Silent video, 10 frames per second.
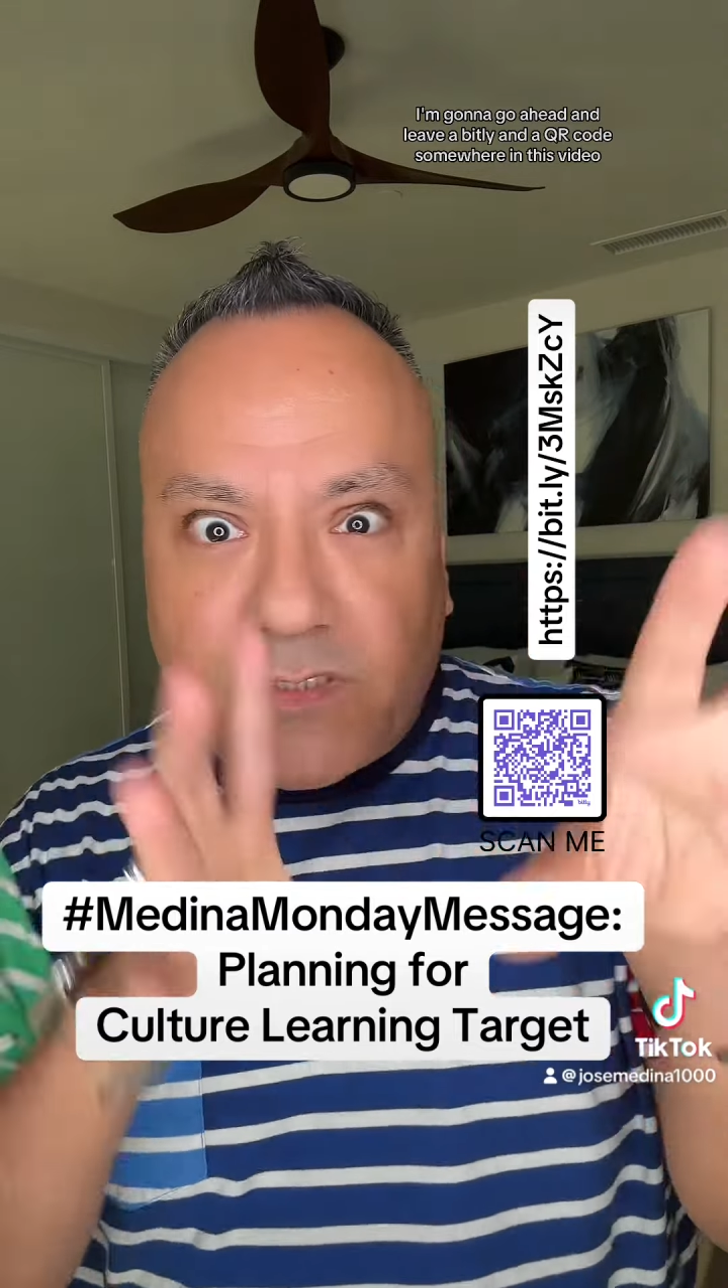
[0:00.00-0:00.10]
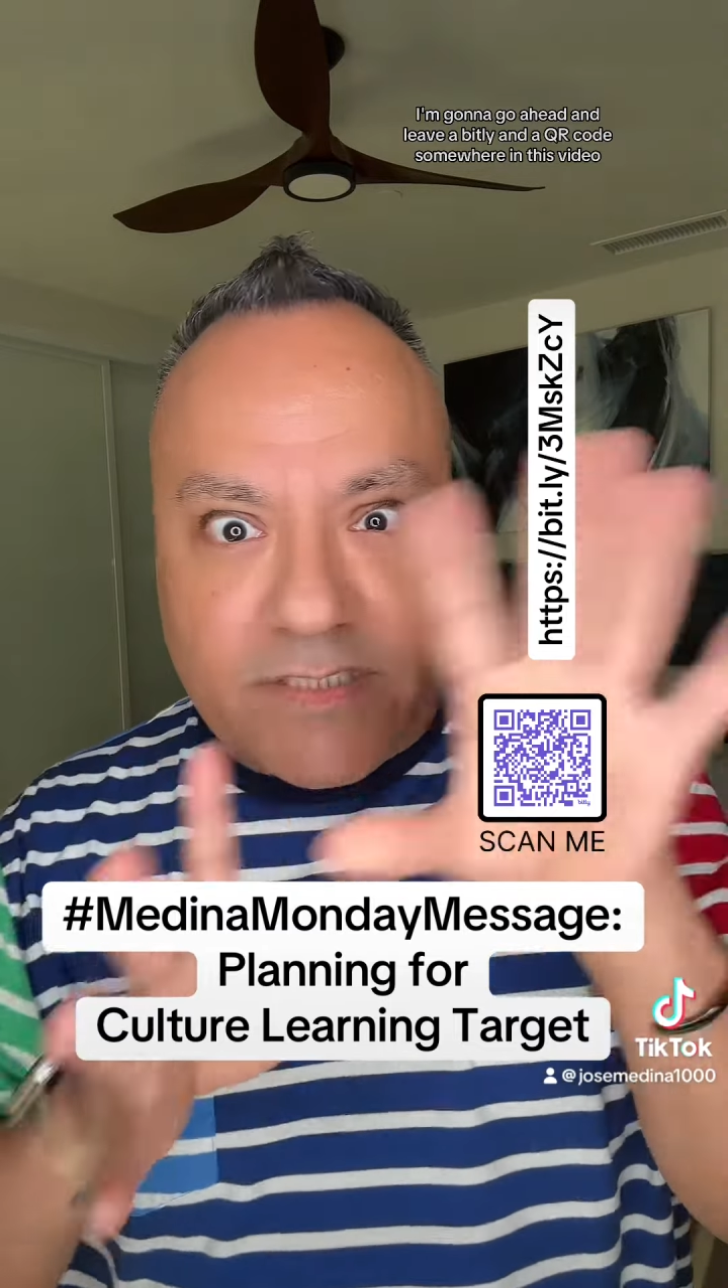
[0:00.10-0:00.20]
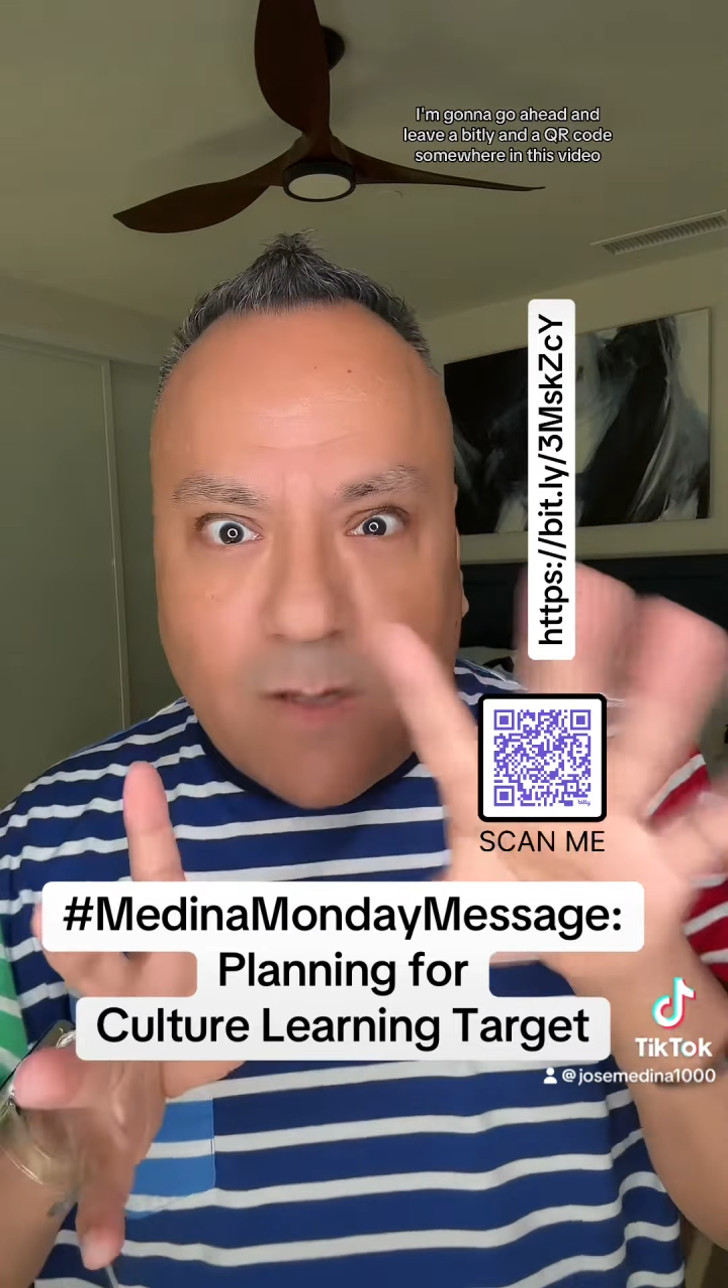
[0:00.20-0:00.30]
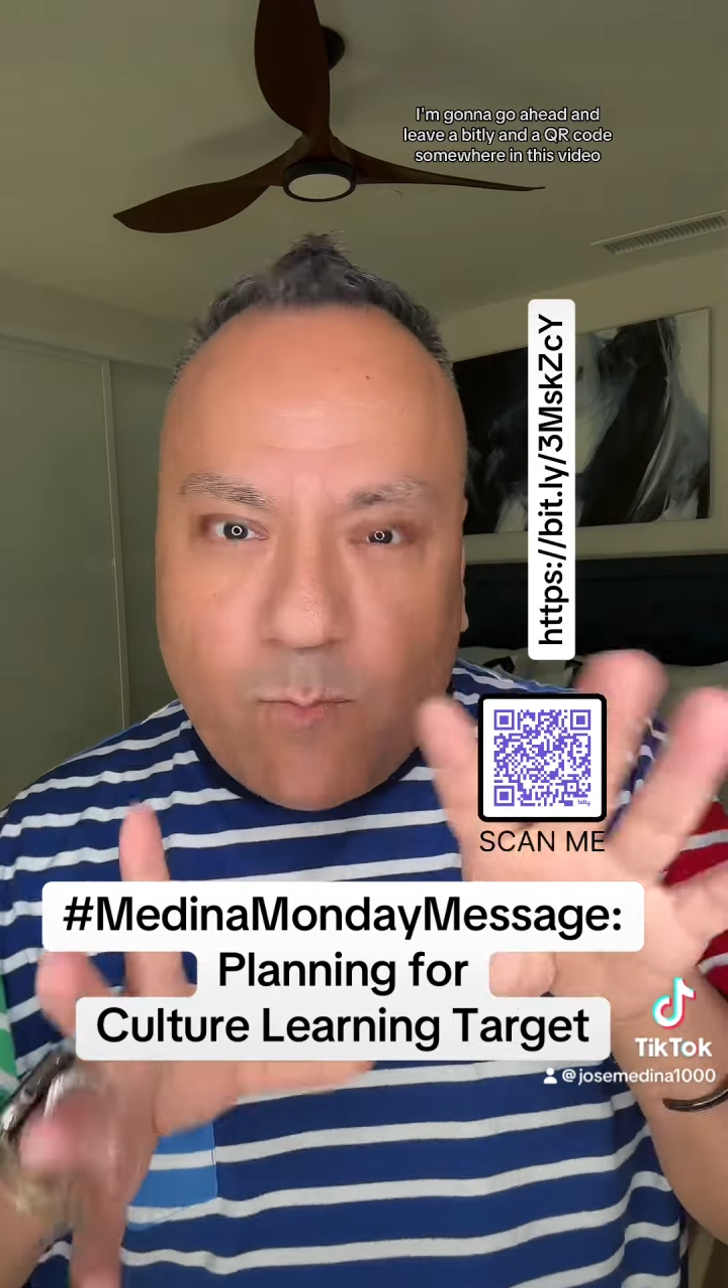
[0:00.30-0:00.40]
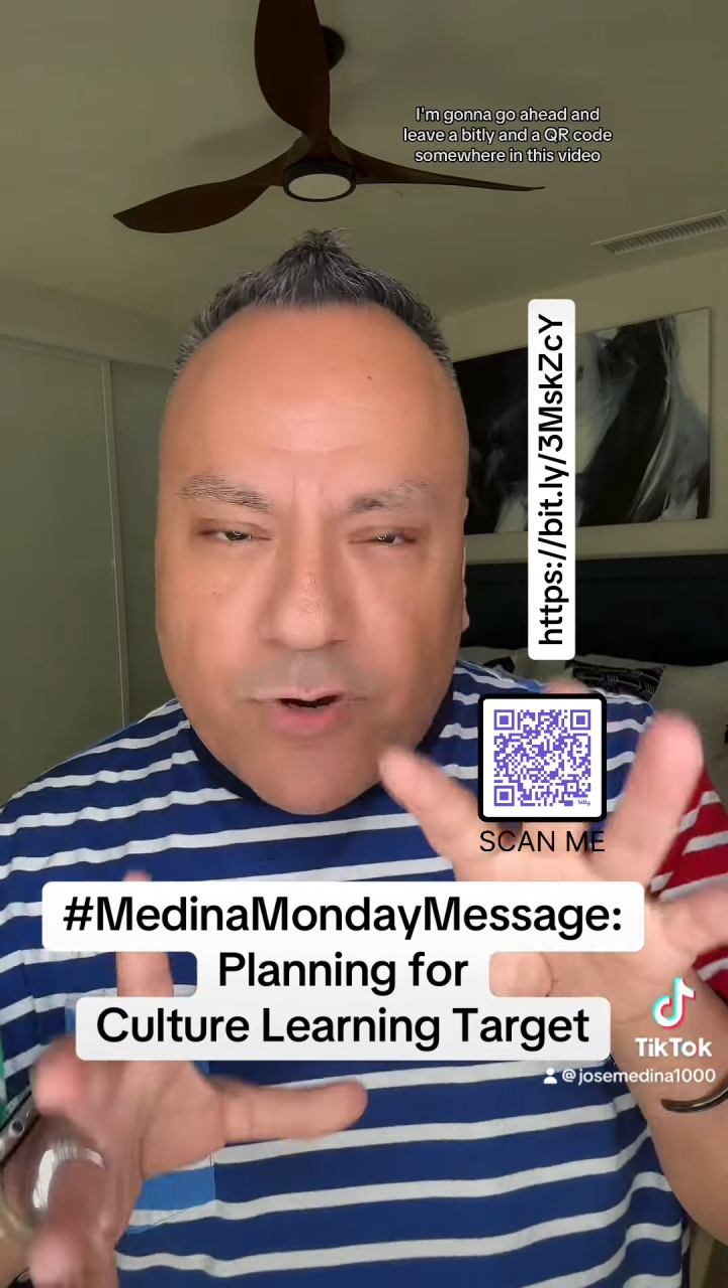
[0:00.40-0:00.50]

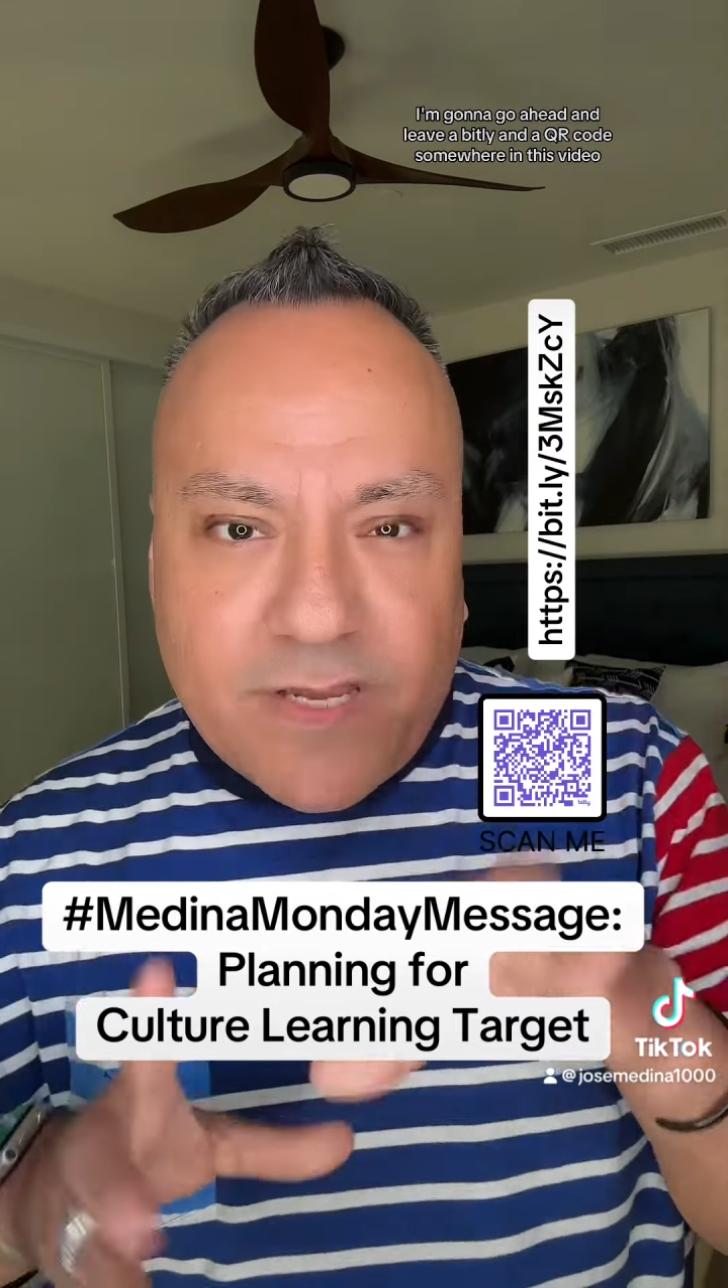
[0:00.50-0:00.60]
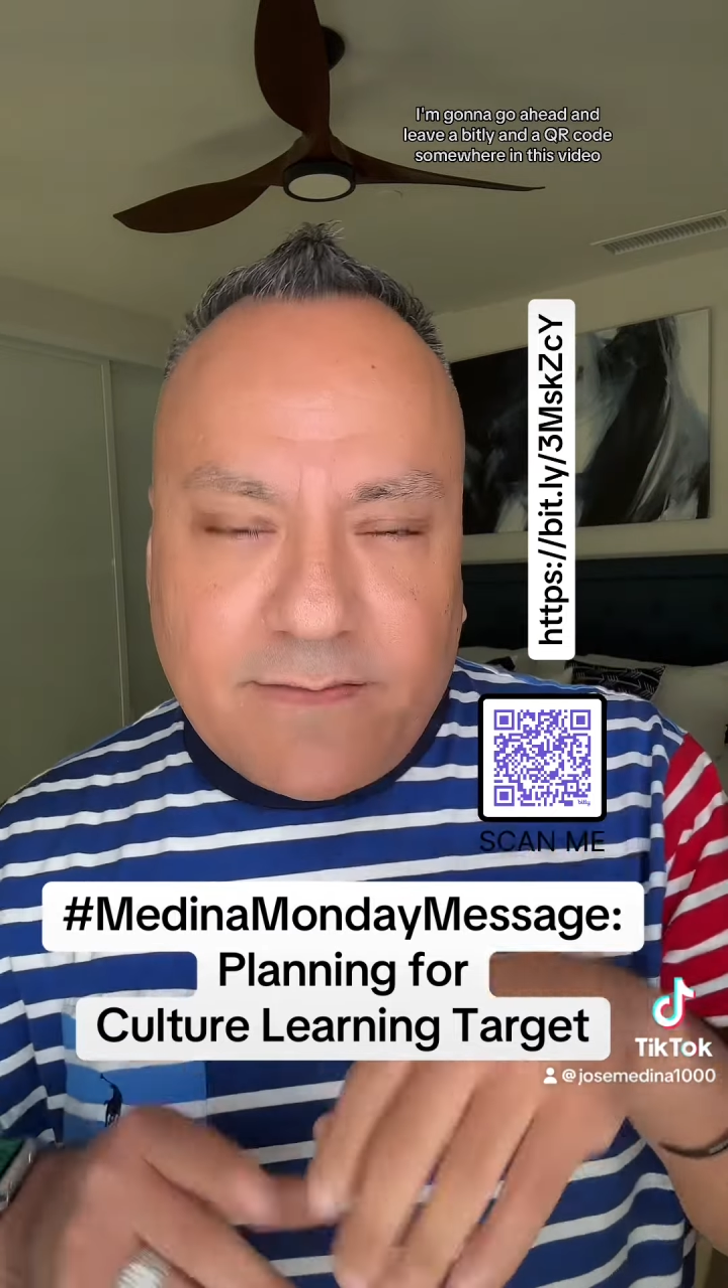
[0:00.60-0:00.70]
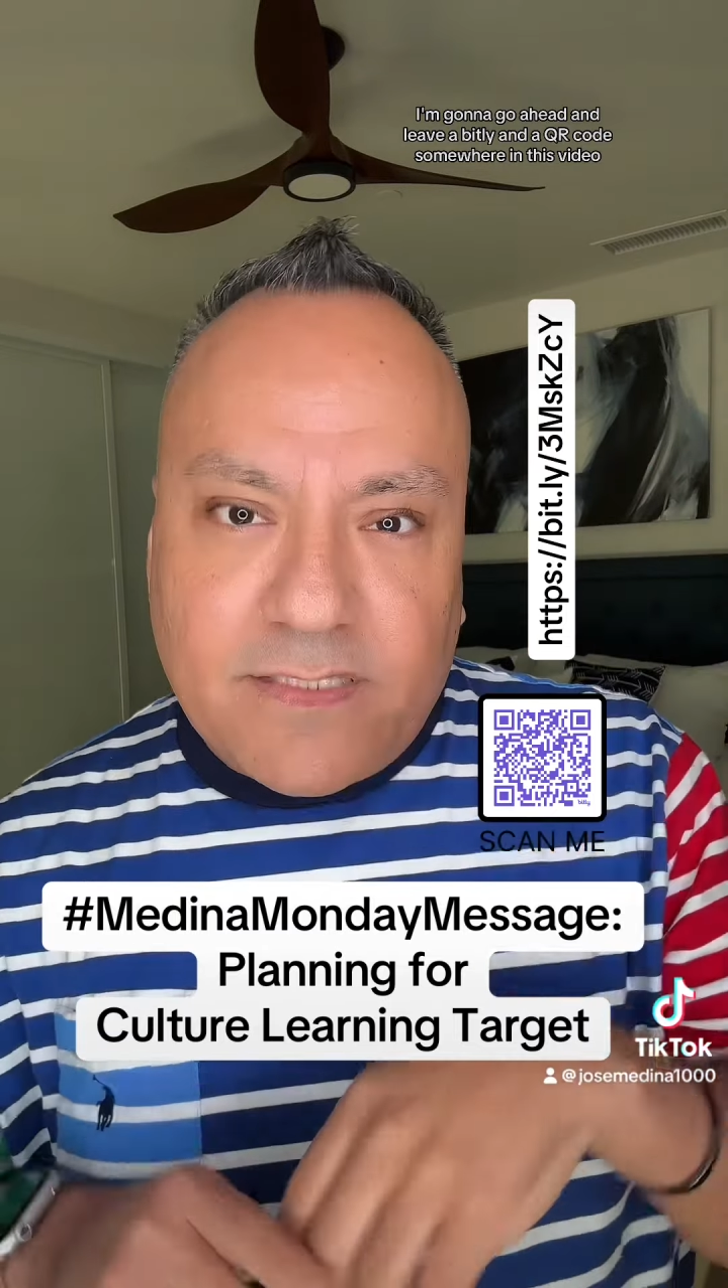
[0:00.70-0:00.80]
somewhere in